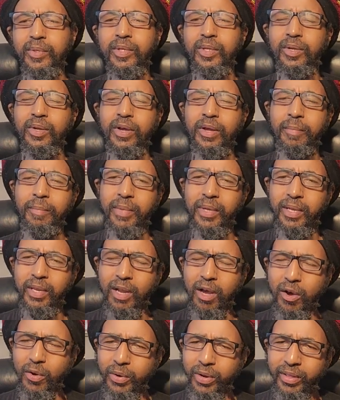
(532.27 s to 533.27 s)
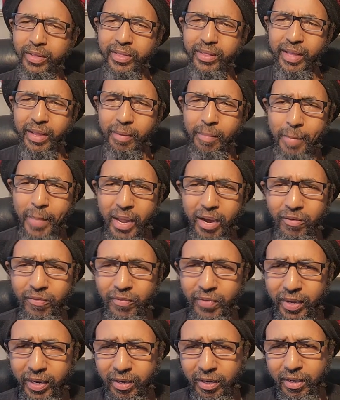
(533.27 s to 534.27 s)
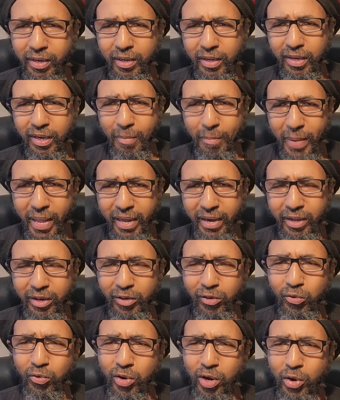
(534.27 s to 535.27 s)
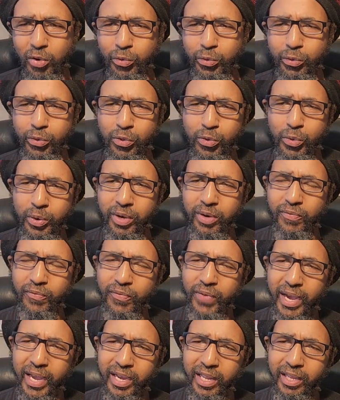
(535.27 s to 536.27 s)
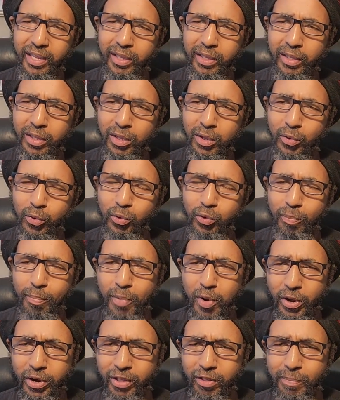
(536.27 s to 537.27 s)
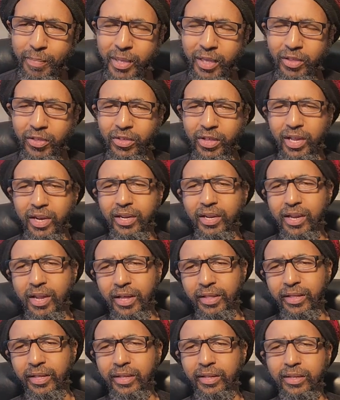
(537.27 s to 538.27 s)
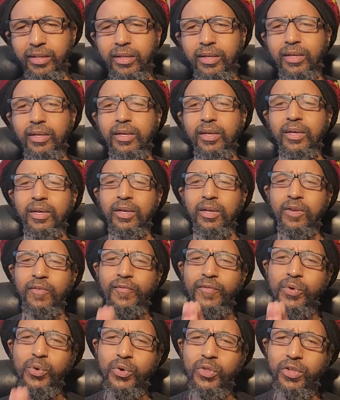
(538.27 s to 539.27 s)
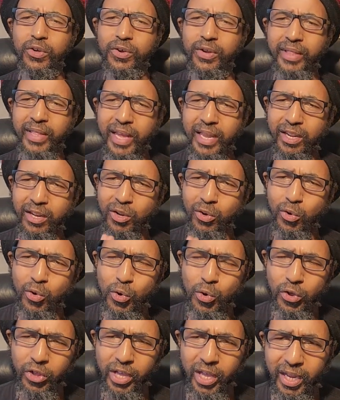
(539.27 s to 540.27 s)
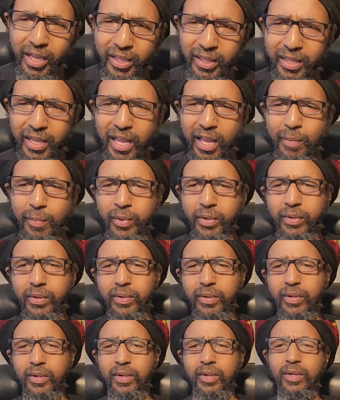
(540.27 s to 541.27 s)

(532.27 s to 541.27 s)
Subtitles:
You know what I mean? How does that benefit the man on the ground who's doing the fighting, whose blood is being shed? It doesn't. The future is at the negotiating table.